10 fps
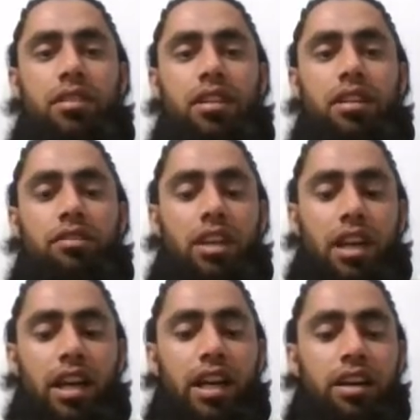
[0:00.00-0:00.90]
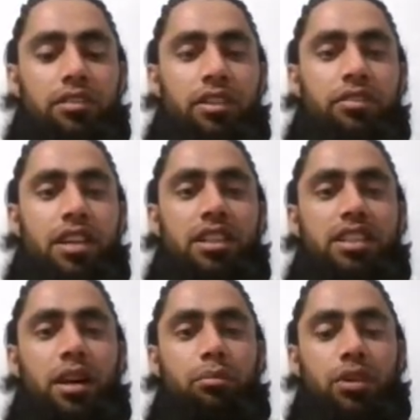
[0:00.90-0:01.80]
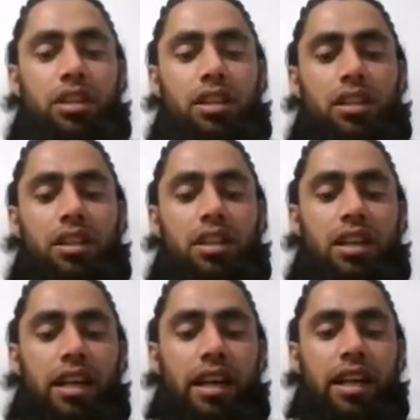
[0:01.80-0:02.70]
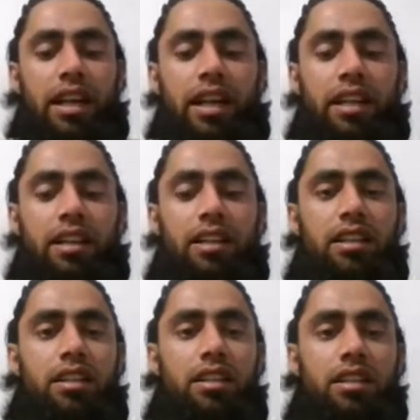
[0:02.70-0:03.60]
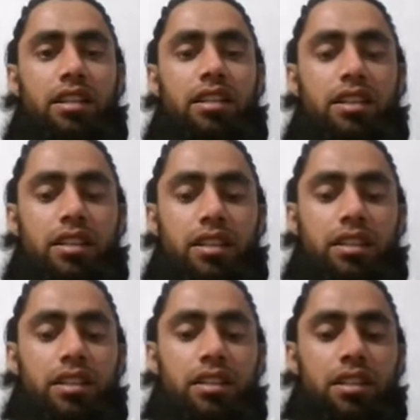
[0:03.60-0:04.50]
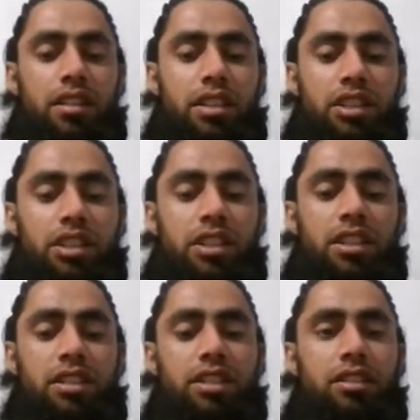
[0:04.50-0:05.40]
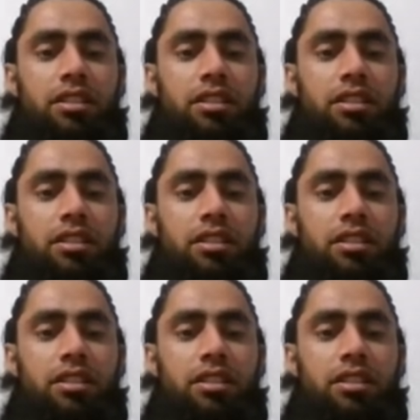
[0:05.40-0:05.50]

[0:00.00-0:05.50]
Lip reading: and we have, for example, again t-shirt.